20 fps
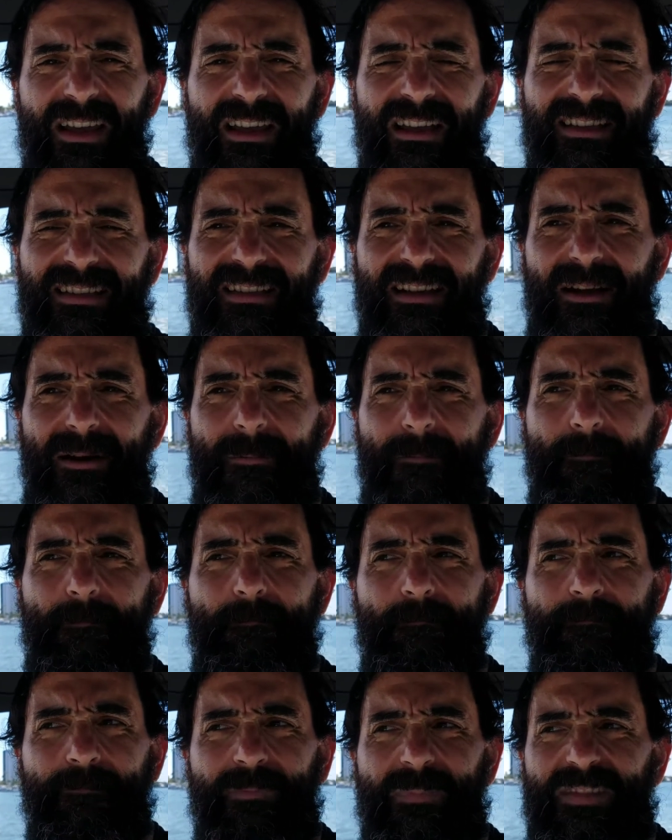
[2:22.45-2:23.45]
It's
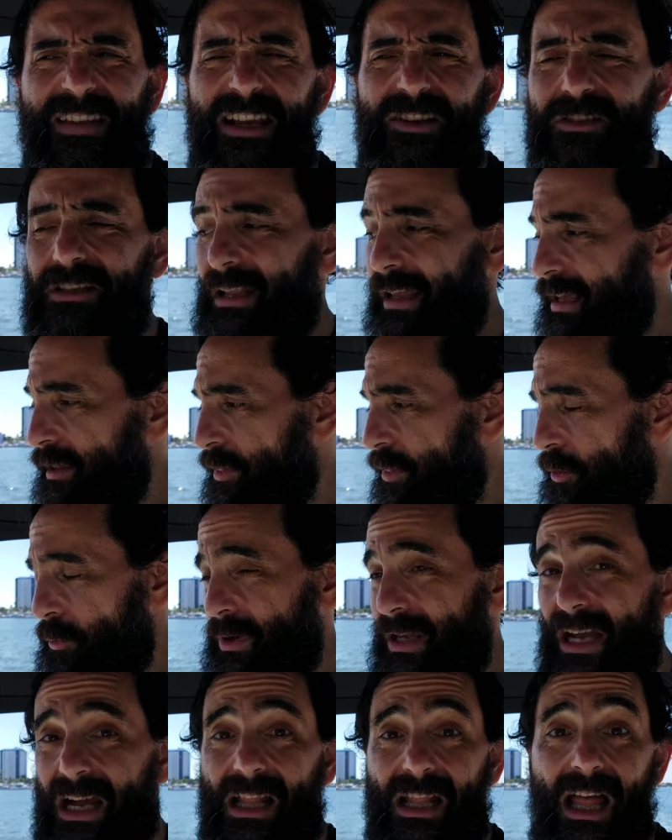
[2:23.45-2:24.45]
actually like 3
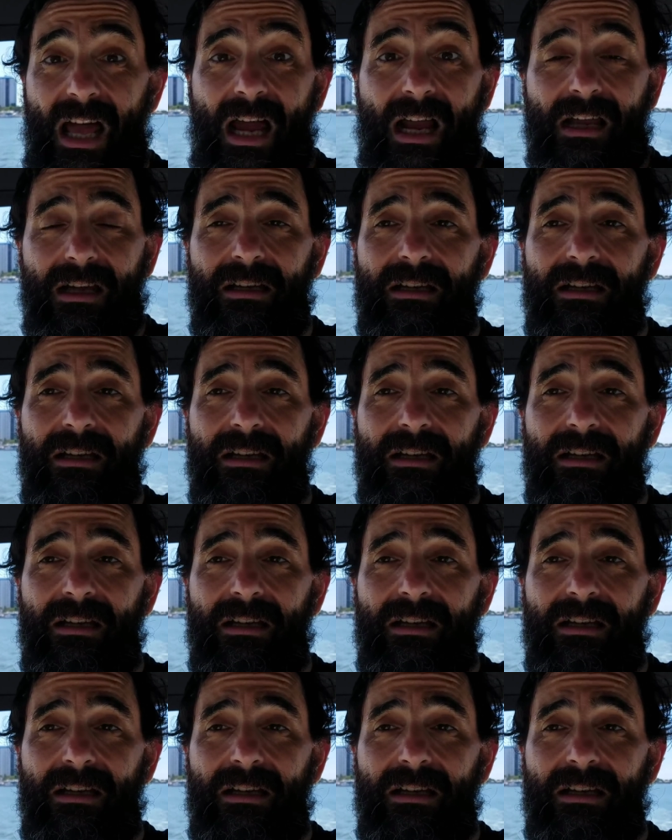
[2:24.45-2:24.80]
o'clock,